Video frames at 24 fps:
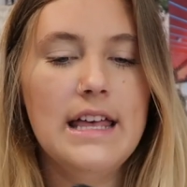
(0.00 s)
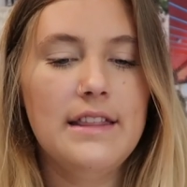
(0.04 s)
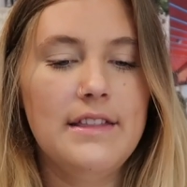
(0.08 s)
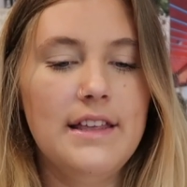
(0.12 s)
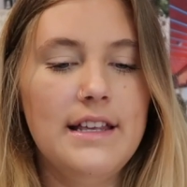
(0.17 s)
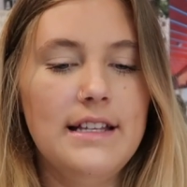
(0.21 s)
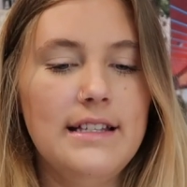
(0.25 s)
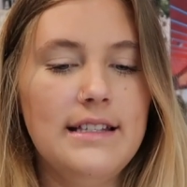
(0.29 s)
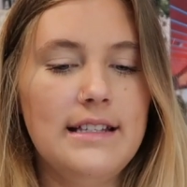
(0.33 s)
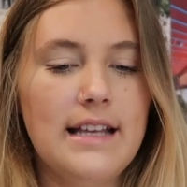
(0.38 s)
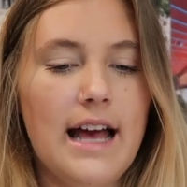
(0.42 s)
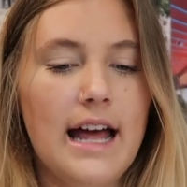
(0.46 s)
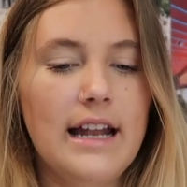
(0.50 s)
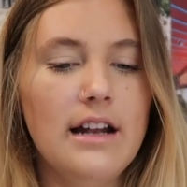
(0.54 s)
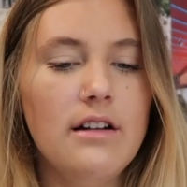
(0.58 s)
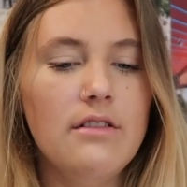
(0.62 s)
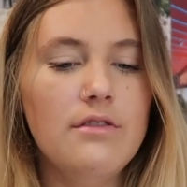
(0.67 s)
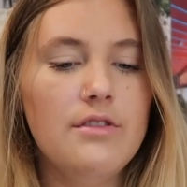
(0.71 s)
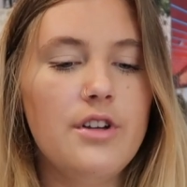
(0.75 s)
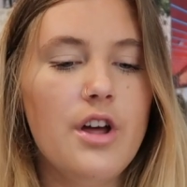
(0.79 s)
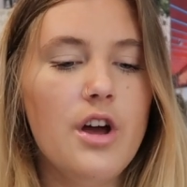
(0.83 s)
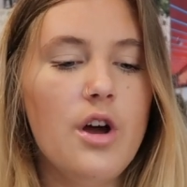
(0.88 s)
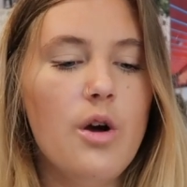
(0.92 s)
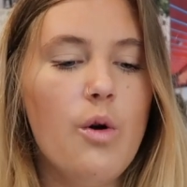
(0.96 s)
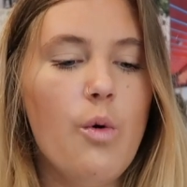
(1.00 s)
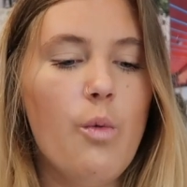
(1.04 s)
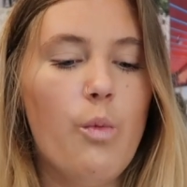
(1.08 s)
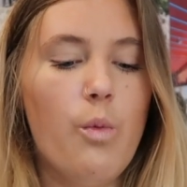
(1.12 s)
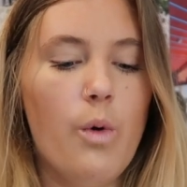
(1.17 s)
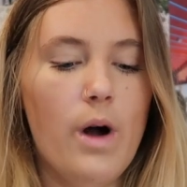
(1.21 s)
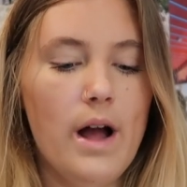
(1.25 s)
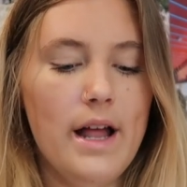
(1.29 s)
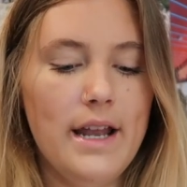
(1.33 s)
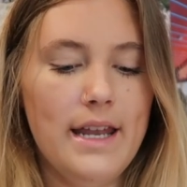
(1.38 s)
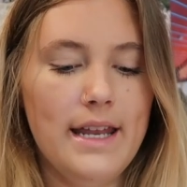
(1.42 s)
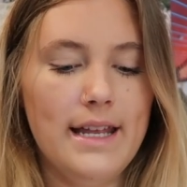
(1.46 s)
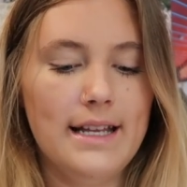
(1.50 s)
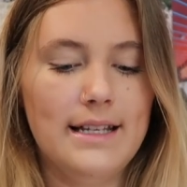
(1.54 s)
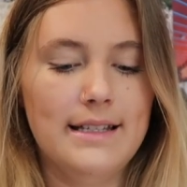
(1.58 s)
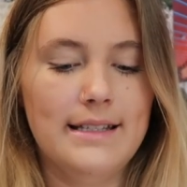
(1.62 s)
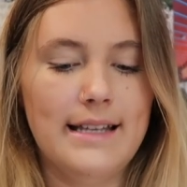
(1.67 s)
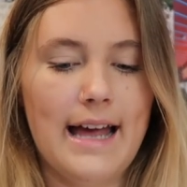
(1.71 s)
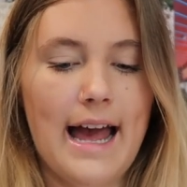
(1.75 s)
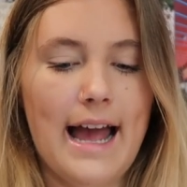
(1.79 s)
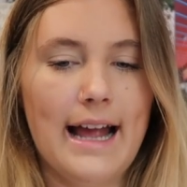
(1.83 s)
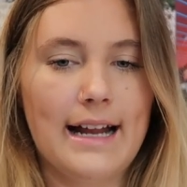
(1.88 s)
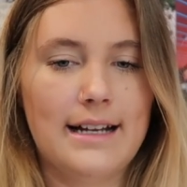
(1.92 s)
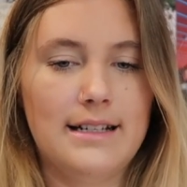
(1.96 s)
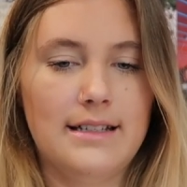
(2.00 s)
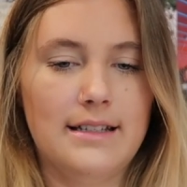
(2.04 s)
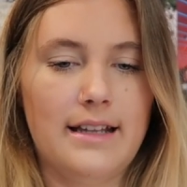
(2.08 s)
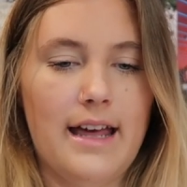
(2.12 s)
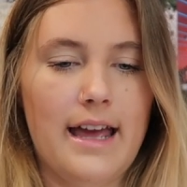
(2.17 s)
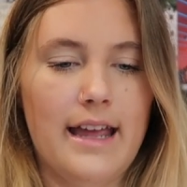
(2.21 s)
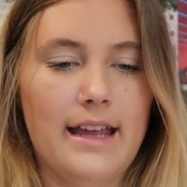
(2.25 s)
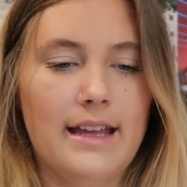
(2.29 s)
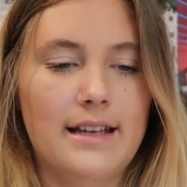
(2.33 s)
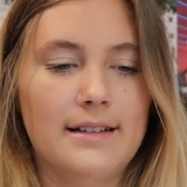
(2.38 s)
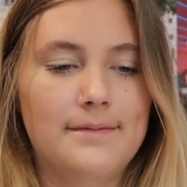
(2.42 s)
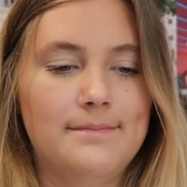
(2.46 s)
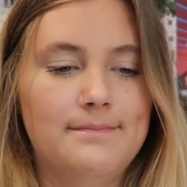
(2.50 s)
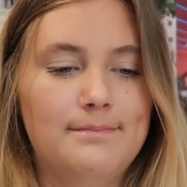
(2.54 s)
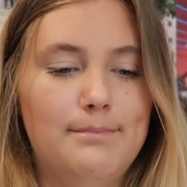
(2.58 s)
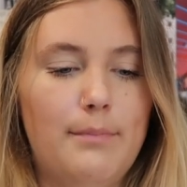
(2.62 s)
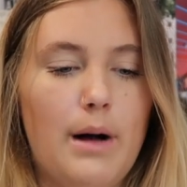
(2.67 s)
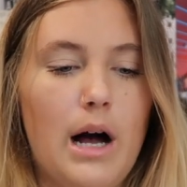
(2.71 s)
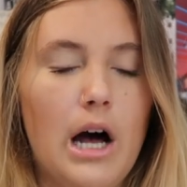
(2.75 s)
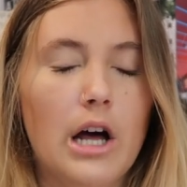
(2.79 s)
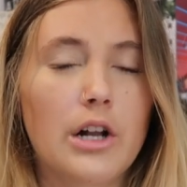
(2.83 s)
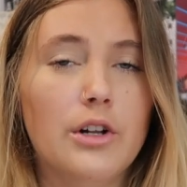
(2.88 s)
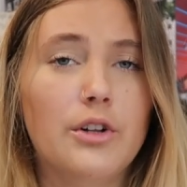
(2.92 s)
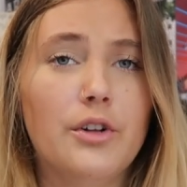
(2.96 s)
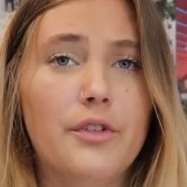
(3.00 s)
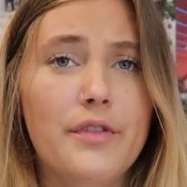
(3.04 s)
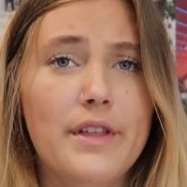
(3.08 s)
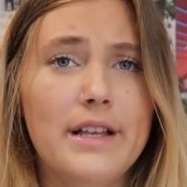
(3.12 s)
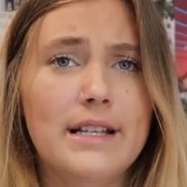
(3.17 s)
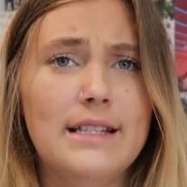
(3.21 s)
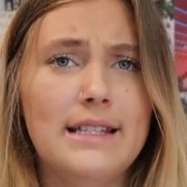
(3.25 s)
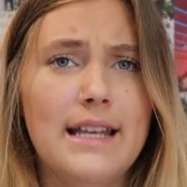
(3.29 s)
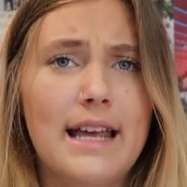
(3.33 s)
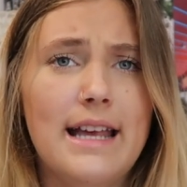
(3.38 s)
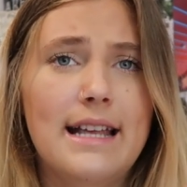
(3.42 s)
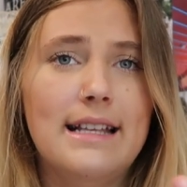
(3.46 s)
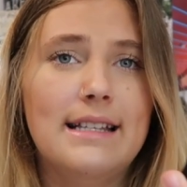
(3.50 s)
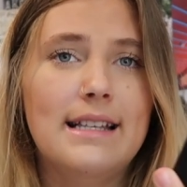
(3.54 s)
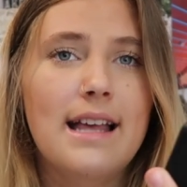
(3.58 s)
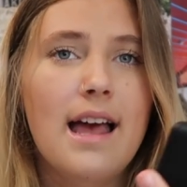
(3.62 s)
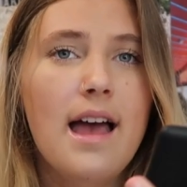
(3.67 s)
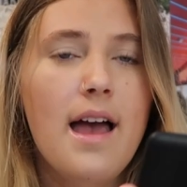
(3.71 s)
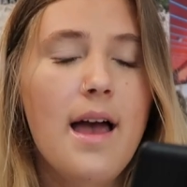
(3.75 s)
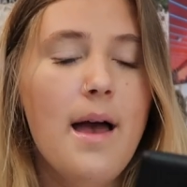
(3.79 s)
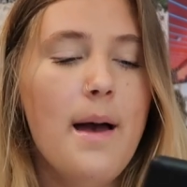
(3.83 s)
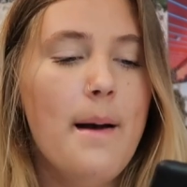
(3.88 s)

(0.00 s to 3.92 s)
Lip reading: This, I don't know what exact like model this is,